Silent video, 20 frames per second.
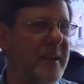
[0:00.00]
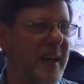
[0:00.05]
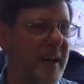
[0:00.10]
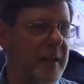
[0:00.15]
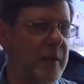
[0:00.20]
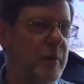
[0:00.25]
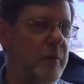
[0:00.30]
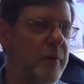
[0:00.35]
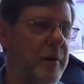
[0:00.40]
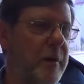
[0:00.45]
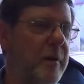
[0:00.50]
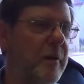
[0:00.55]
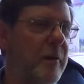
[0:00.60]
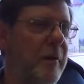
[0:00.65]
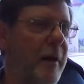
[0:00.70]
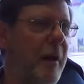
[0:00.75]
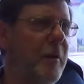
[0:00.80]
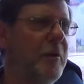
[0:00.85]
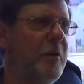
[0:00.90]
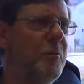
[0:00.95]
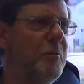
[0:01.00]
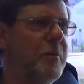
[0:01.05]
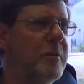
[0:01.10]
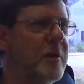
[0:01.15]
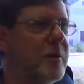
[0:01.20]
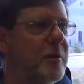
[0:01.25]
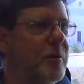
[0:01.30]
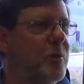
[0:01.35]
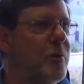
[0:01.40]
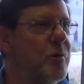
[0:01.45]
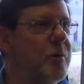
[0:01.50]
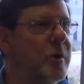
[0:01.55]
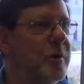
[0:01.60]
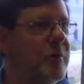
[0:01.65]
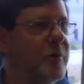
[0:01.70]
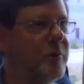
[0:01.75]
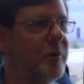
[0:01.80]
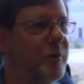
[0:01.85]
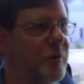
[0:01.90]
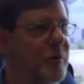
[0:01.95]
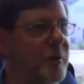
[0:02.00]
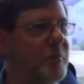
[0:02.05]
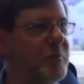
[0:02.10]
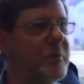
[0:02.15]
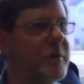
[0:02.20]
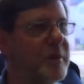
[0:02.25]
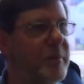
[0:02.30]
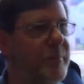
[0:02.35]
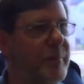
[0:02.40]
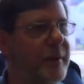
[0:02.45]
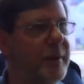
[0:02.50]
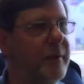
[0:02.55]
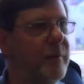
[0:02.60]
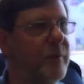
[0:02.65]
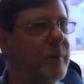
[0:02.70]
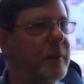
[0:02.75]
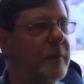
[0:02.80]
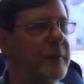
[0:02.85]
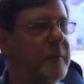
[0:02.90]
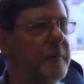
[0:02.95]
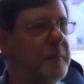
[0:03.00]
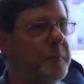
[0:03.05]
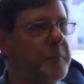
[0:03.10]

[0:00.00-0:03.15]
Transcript: I don't think round them is the solution, through them is the better one.